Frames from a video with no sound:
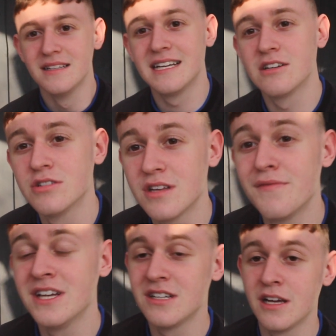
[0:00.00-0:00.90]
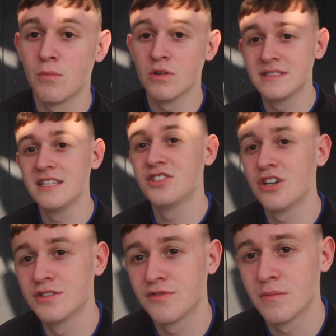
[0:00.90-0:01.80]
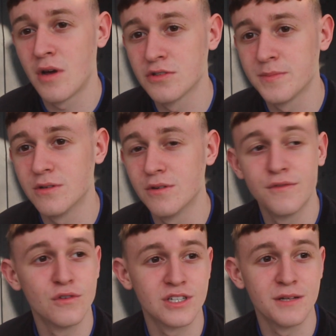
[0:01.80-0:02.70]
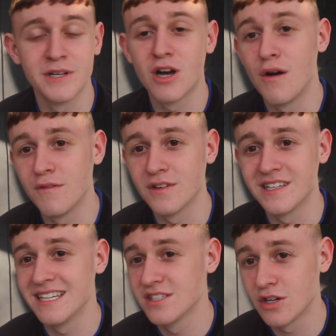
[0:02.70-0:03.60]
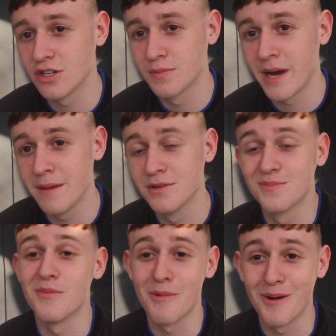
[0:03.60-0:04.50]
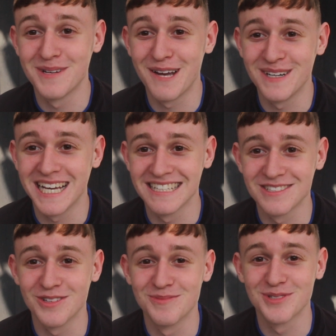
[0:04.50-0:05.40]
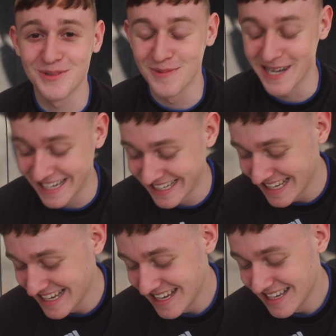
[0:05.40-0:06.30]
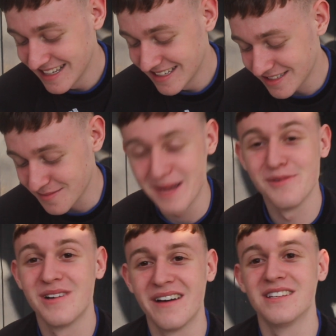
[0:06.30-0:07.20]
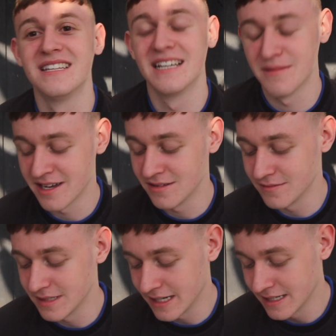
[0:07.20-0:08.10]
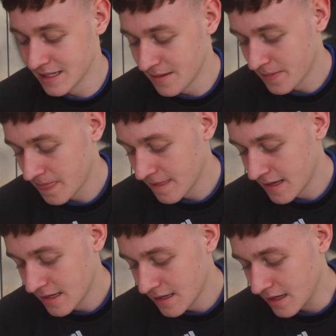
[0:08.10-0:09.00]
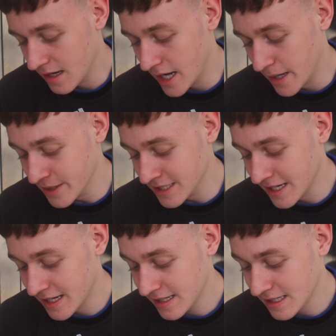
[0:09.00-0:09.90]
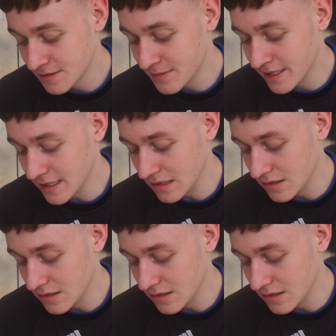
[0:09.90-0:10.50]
So guys, eventually I was discharged from the hospital. Unfortunately, we can't find the discharge papers, but my mom definitely has got them somewhere. So maybe we'll have to dig them out another day. Here's me